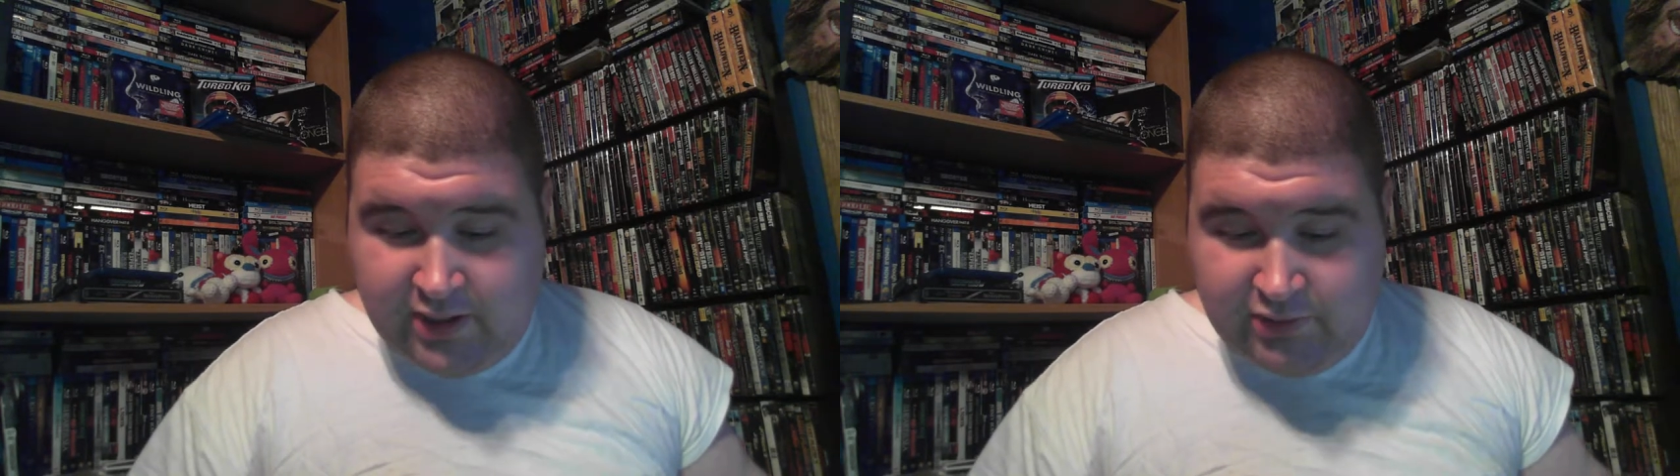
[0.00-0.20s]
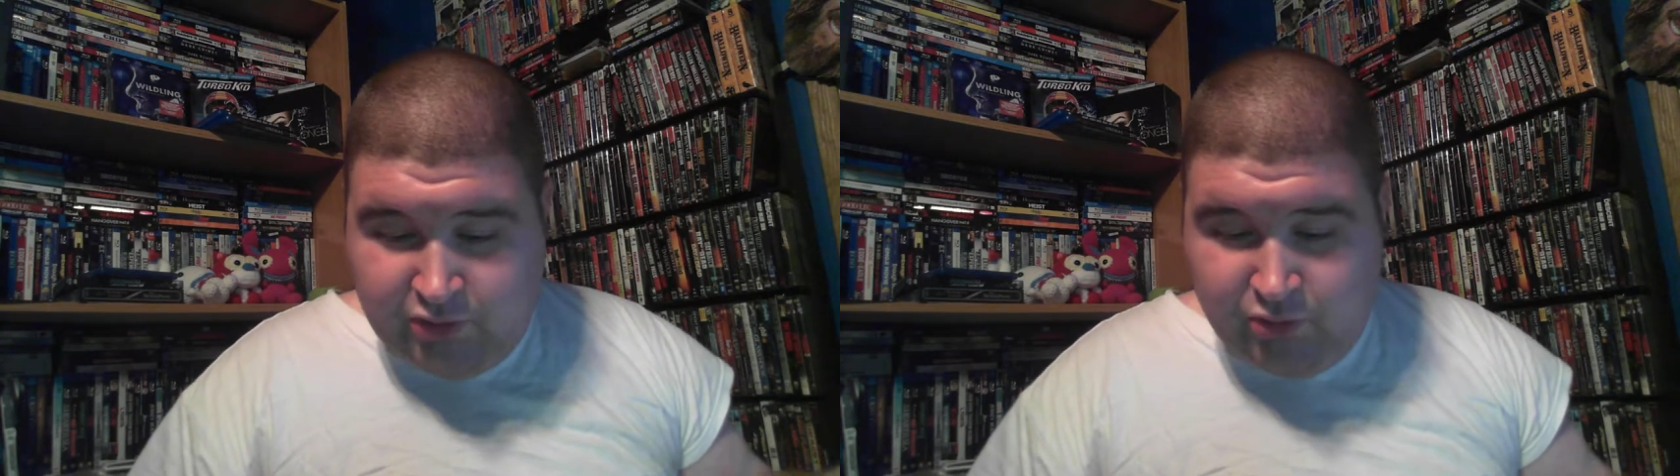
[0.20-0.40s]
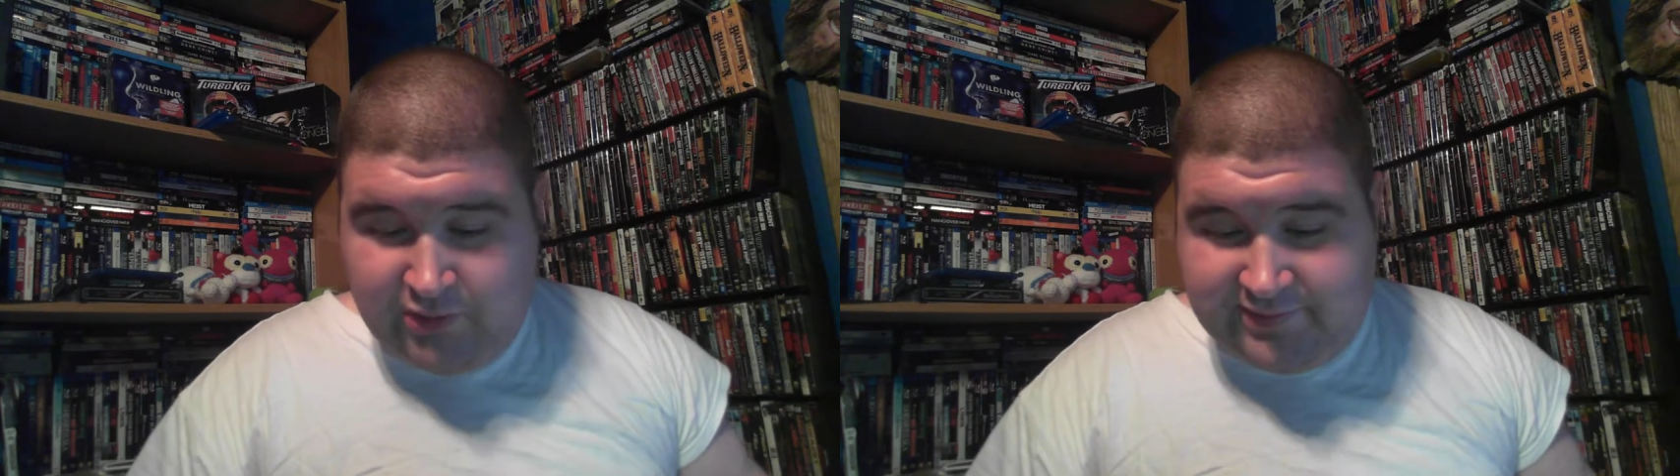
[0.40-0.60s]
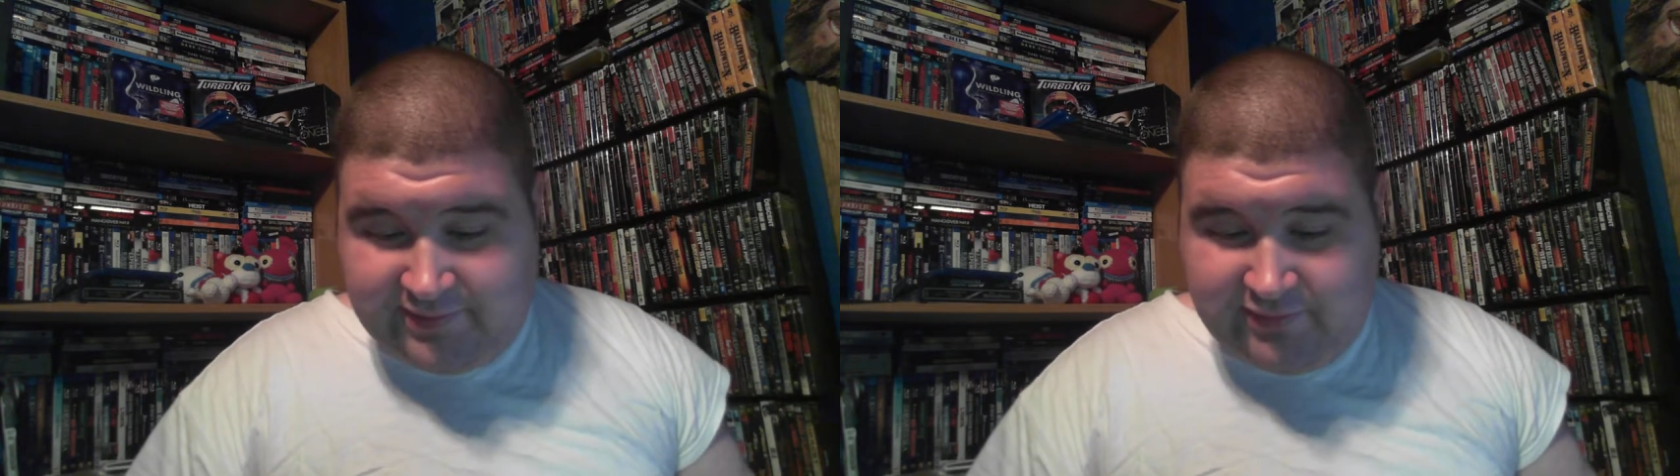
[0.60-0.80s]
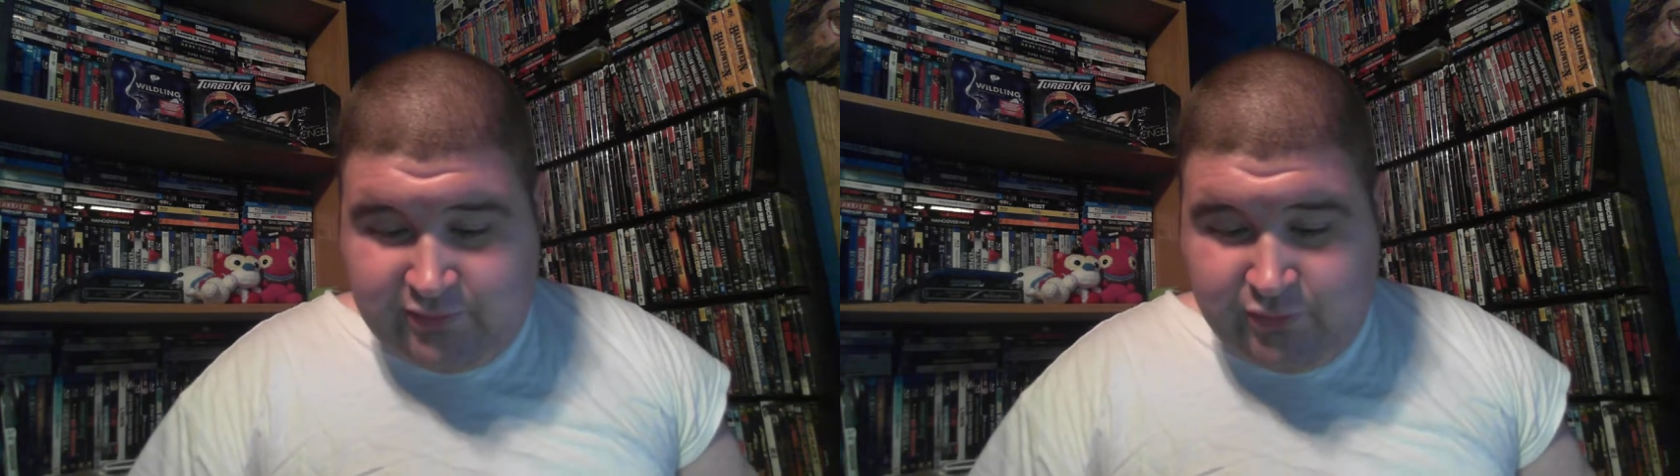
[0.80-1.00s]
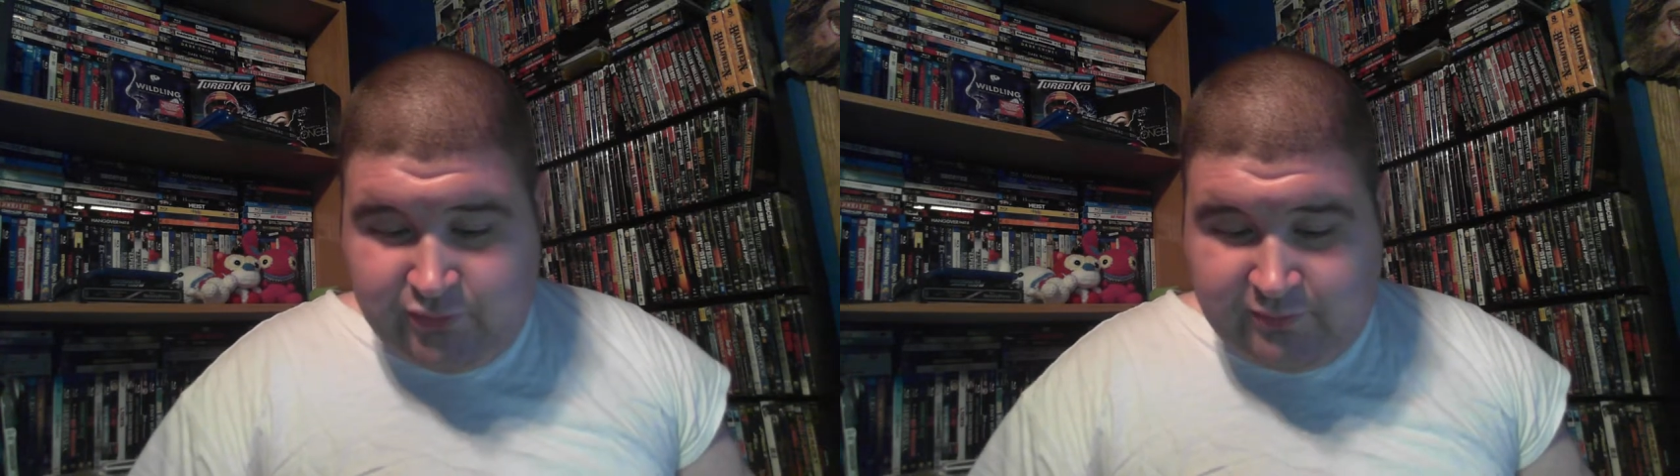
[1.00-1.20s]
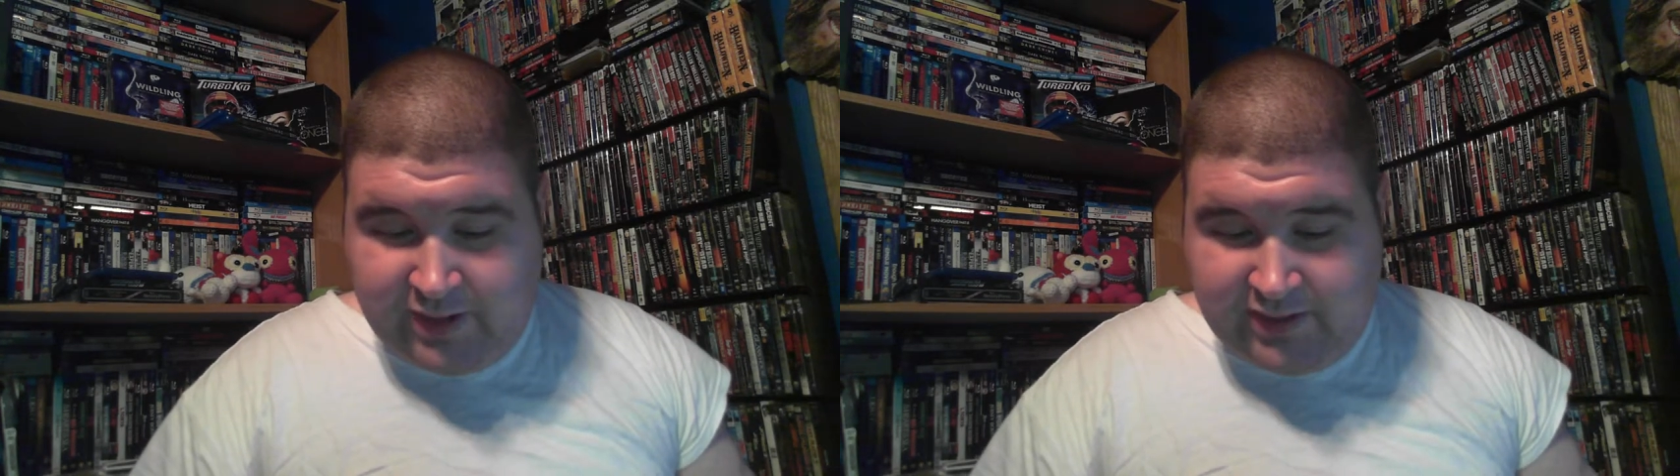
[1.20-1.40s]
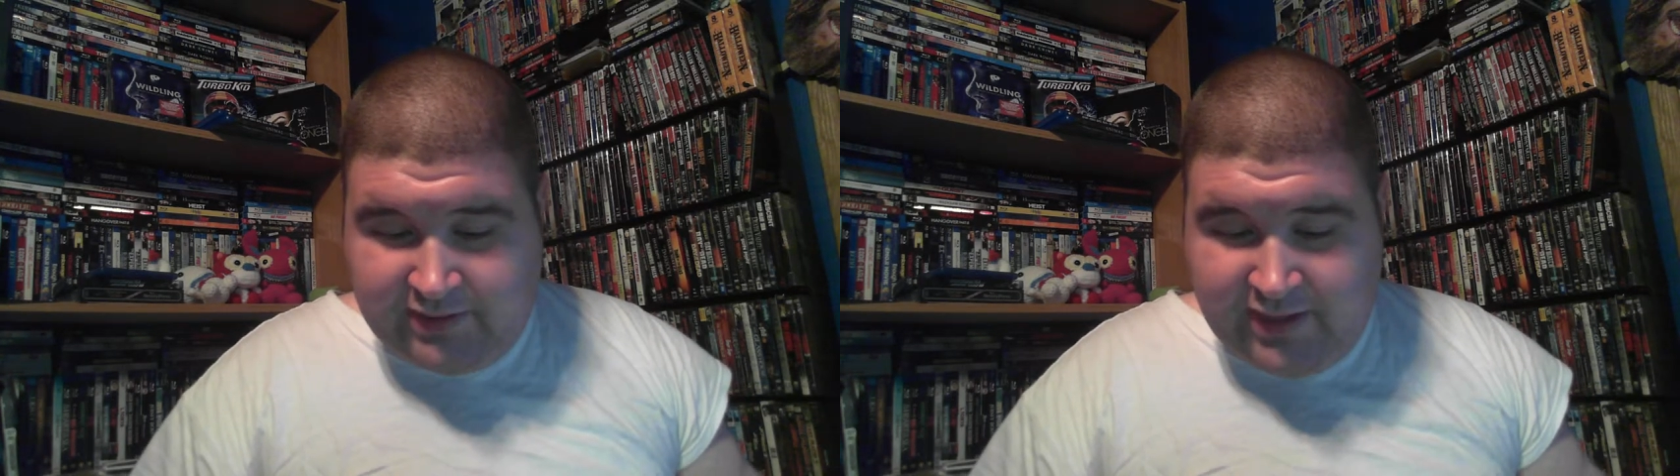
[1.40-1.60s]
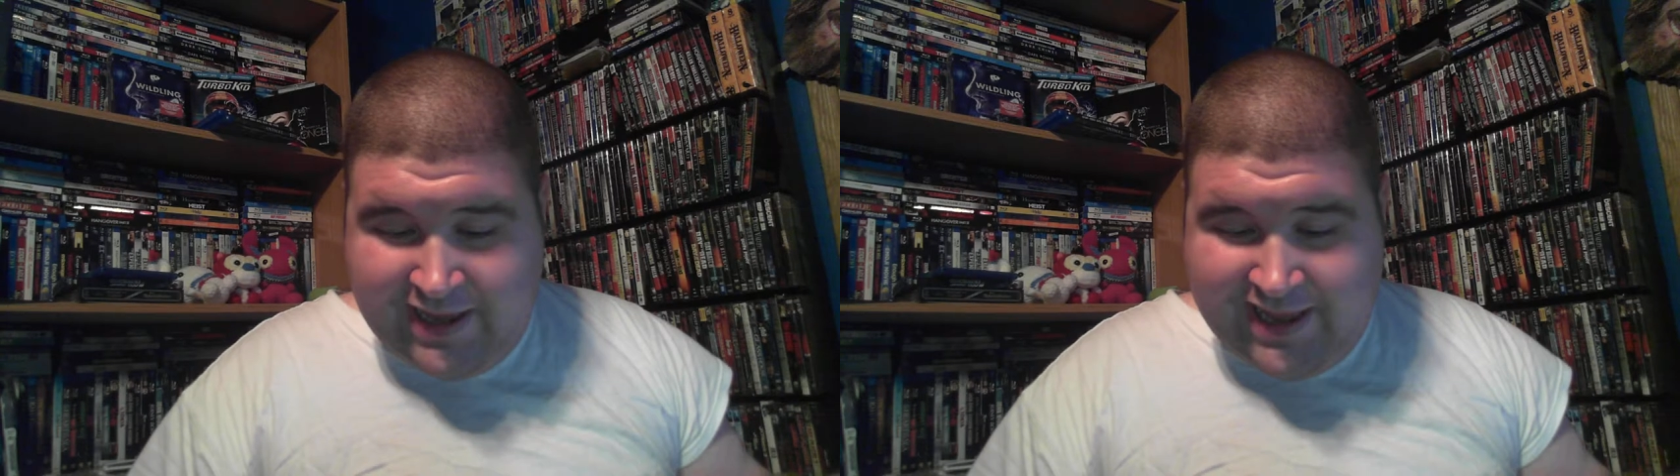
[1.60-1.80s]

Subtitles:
Ulises Guzman,